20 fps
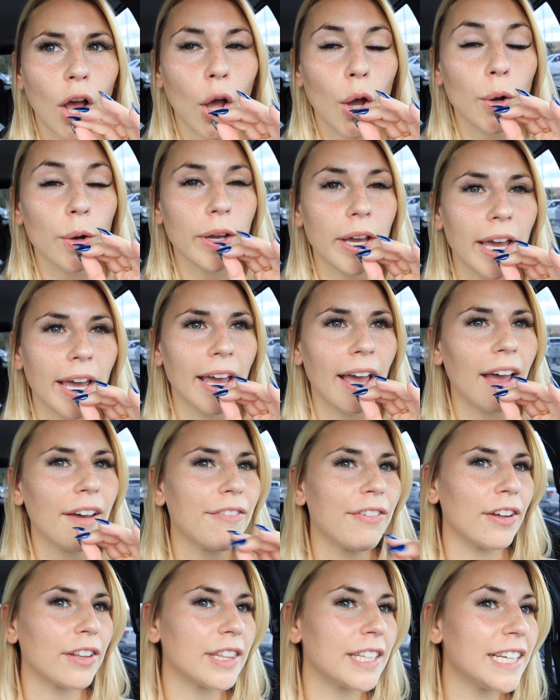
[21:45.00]
Okay, I
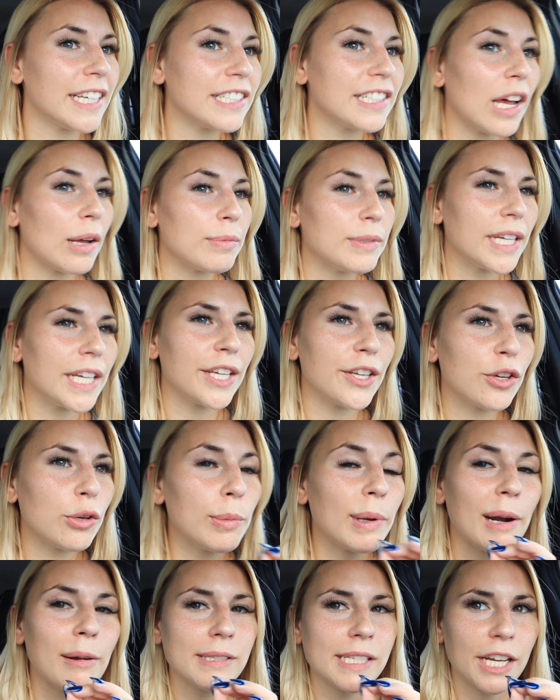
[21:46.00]
felt the need to update you,
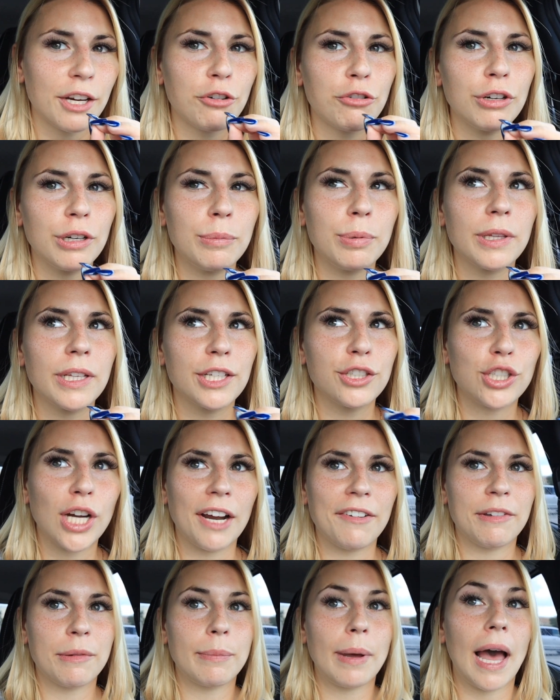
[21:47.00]
but I was like creepily
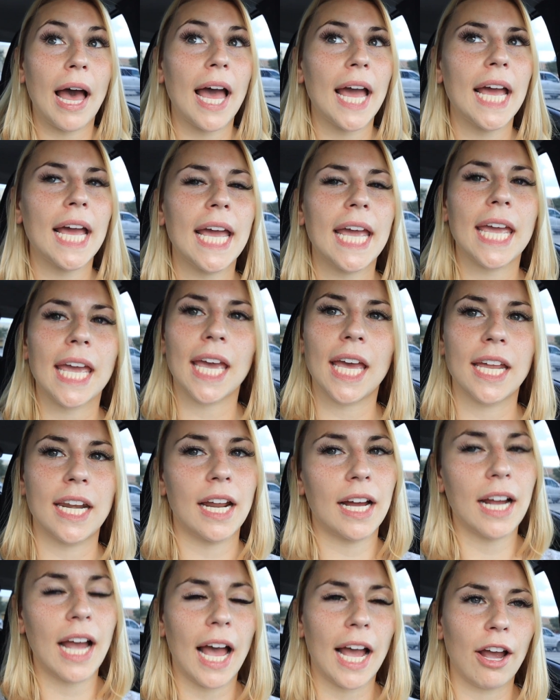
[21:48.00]
driving by and
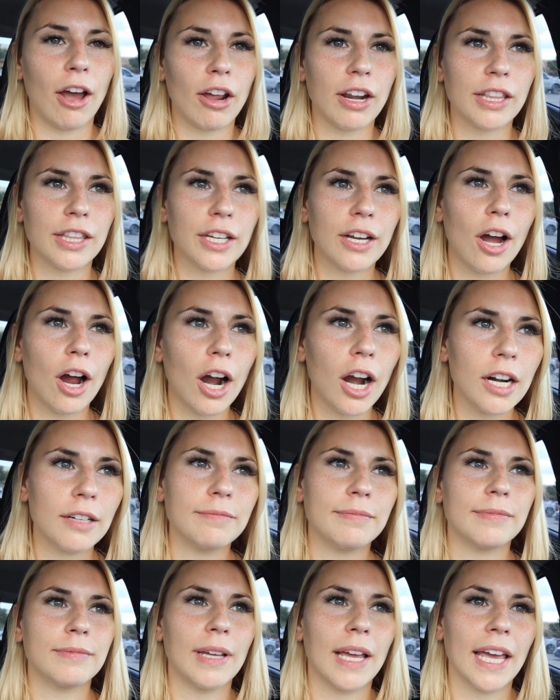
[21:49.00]
a guy got in the car
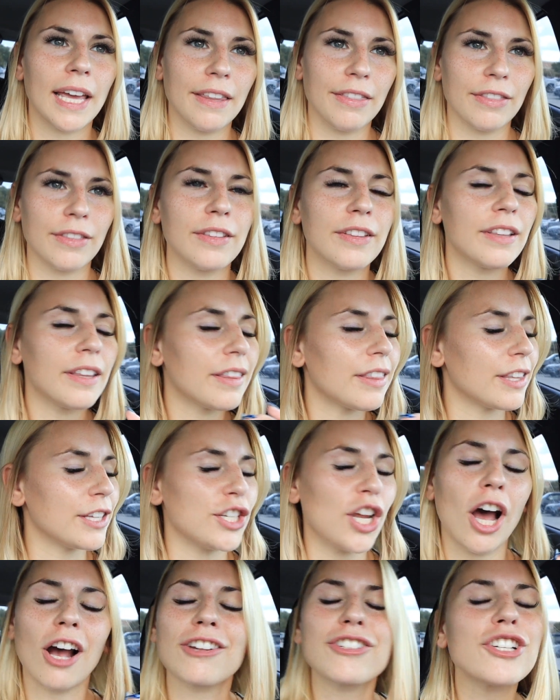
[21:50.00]
and the
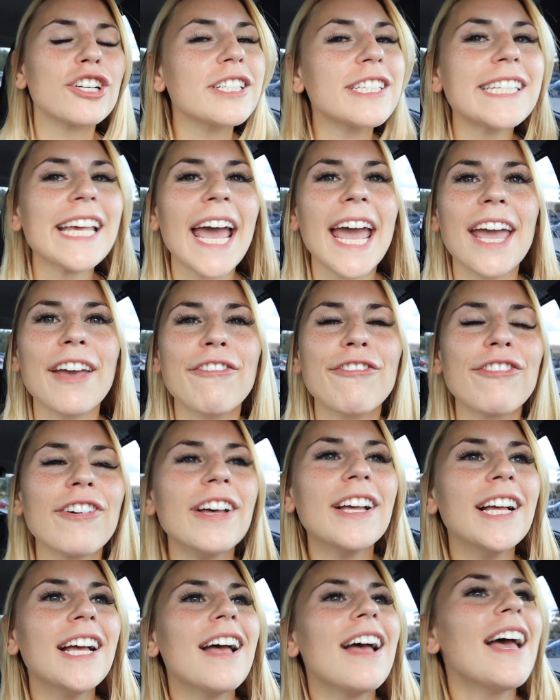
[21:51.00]
dogs are safe
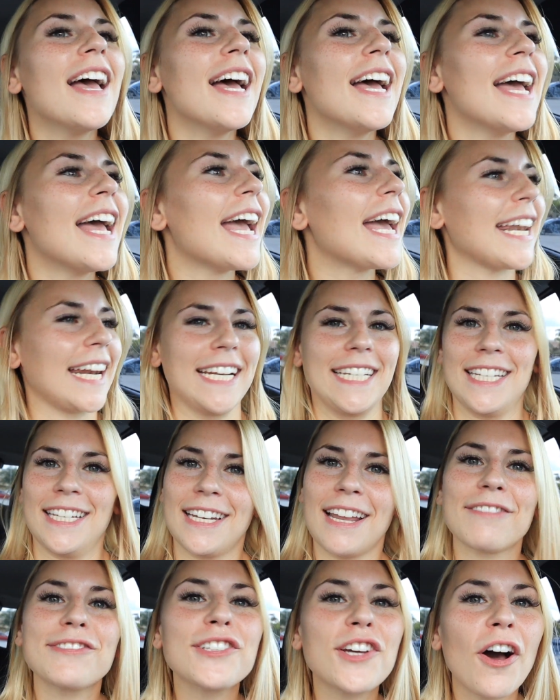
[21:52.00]
and I
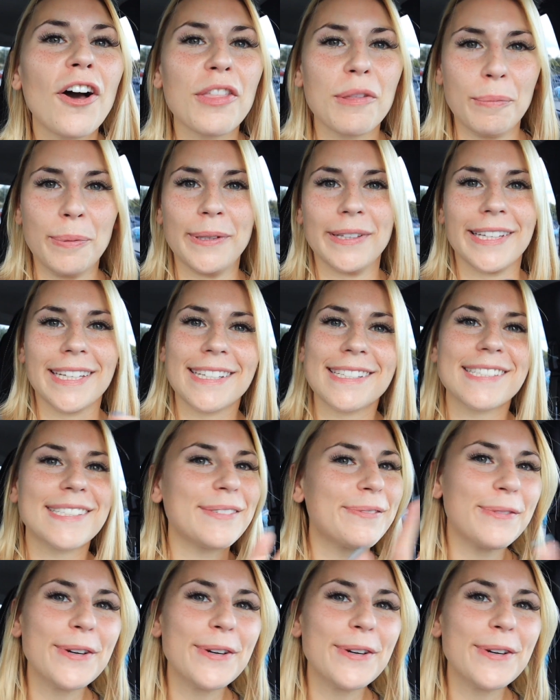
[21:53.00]
didn't have to call the police.